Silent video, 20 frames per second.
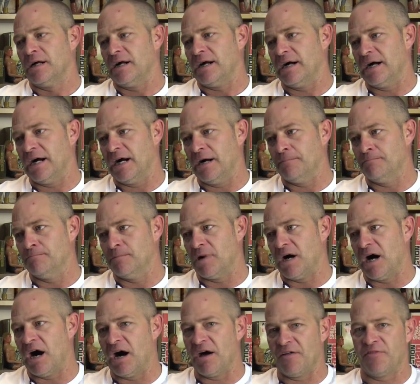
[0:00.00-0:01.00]

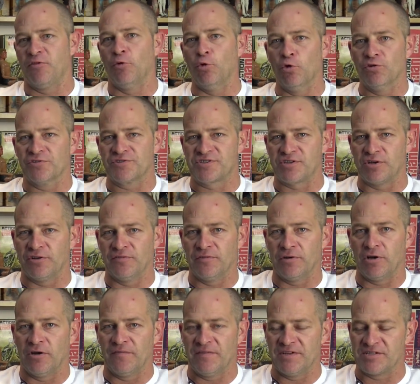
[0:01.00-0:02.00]
our thoughts
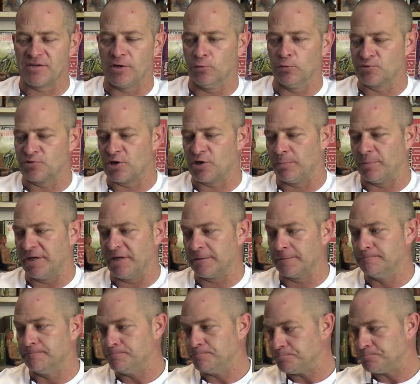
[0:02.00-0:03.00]
on this whole
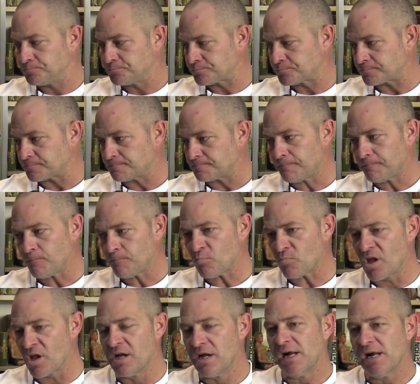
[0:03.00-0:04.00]
topic.
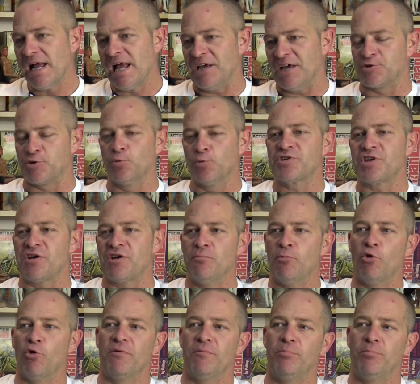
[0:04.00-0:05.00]
It's also
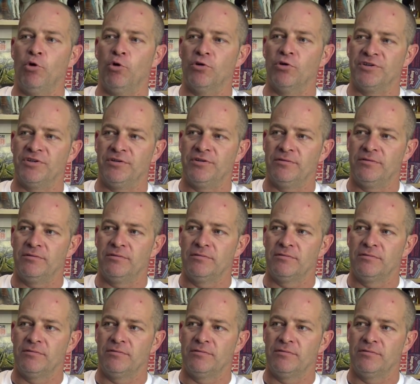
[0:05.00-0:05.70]
more important,